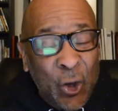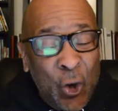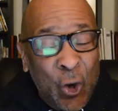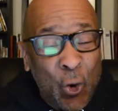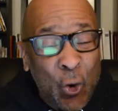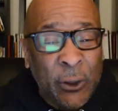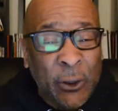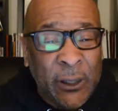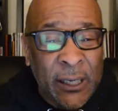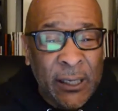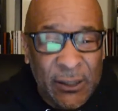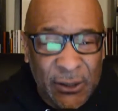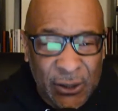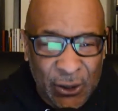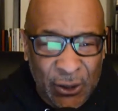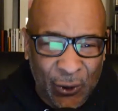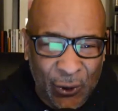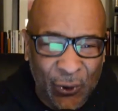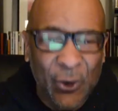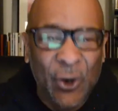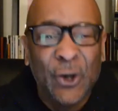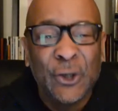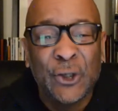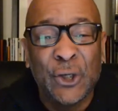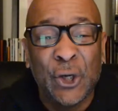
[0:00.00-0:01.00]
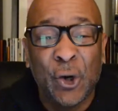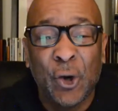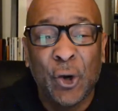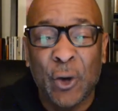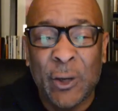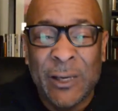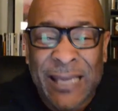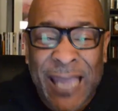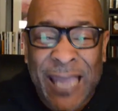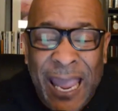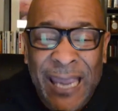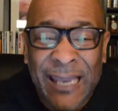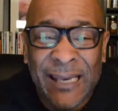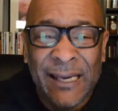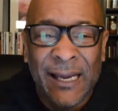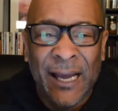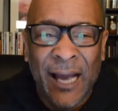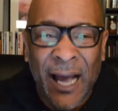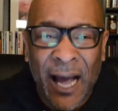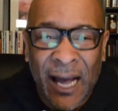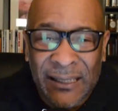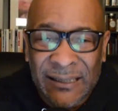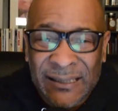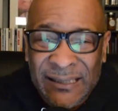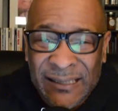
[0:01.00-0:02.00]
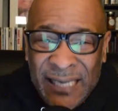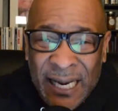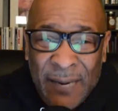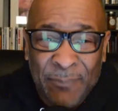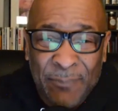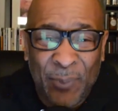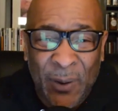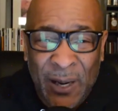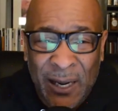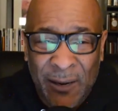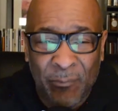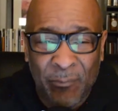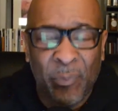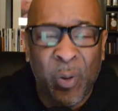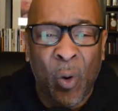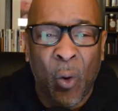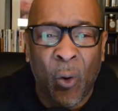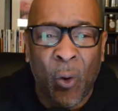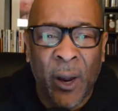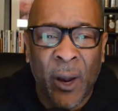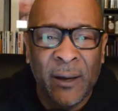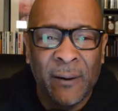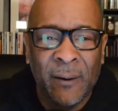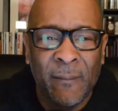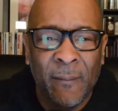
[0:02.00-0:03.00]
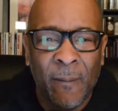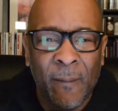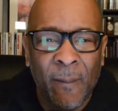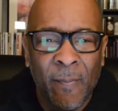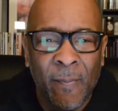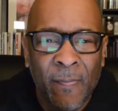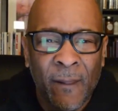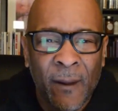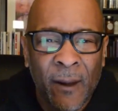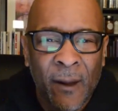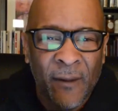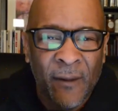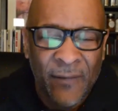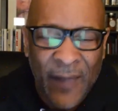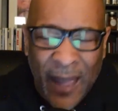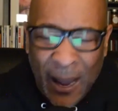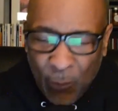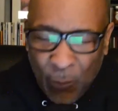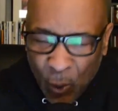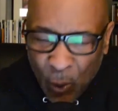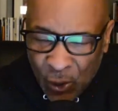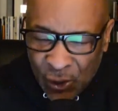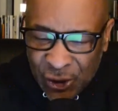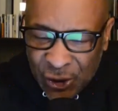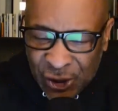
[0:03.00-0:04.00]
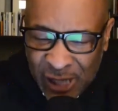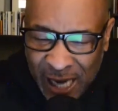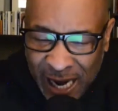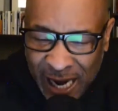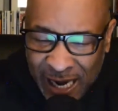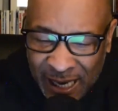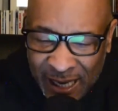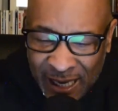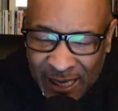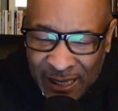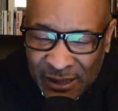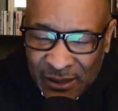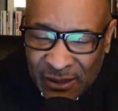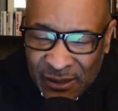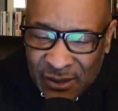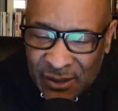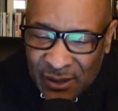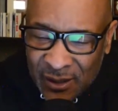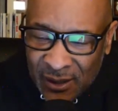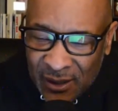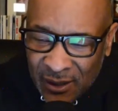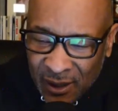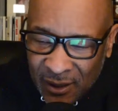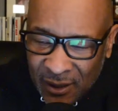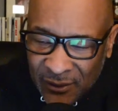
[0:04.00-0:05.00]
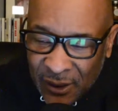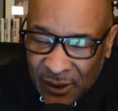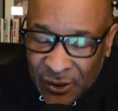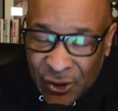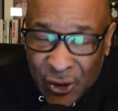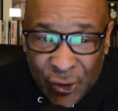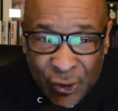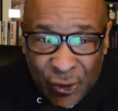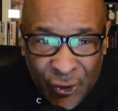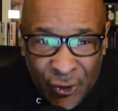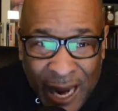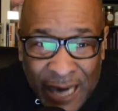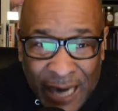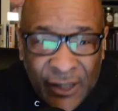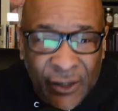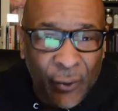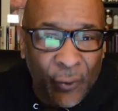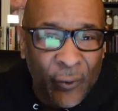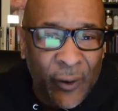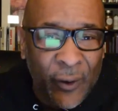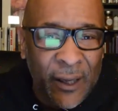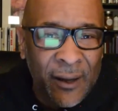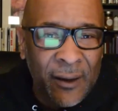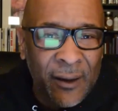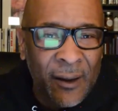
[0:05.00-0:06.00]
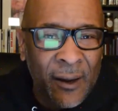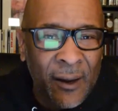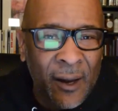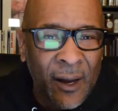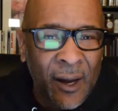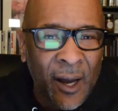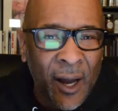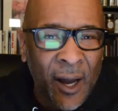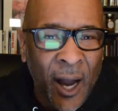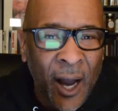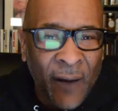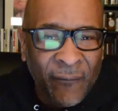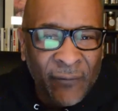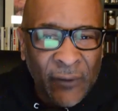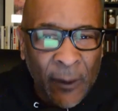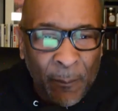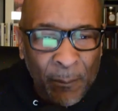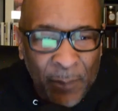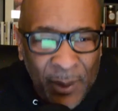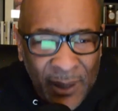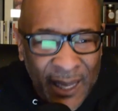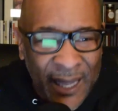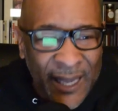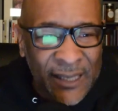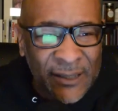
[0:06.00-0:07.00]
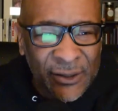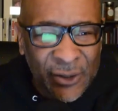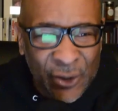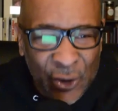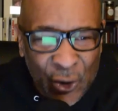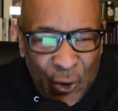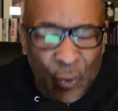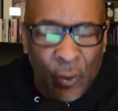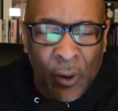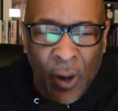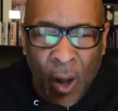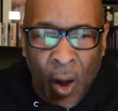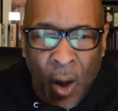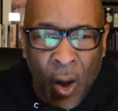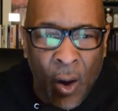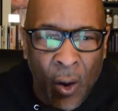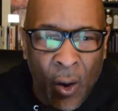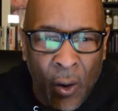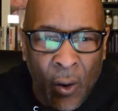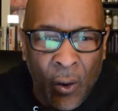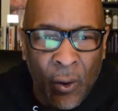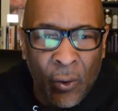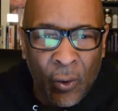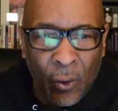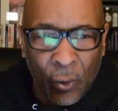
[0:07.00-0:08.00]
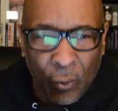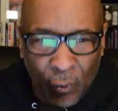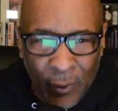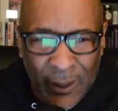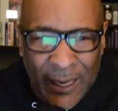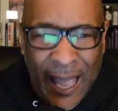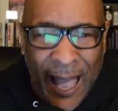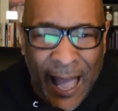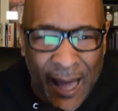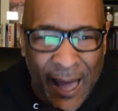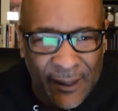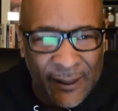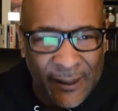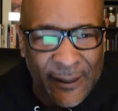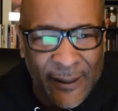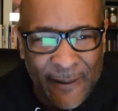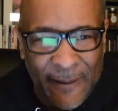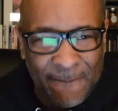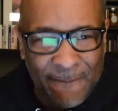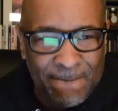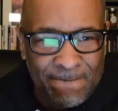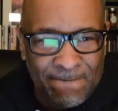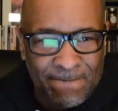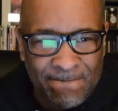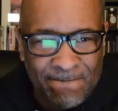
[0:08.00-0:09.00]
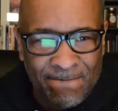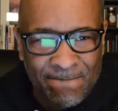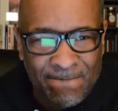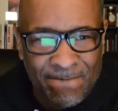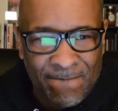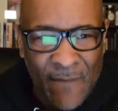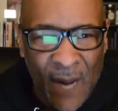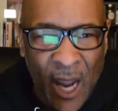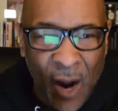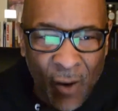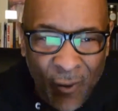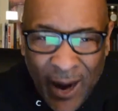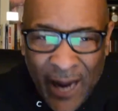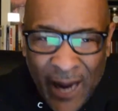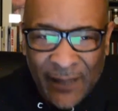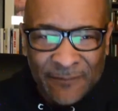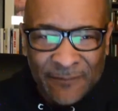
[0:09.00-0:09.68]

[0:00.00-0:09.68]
can do to create a tipping point that will change the trajectory of the place you call reality. All right.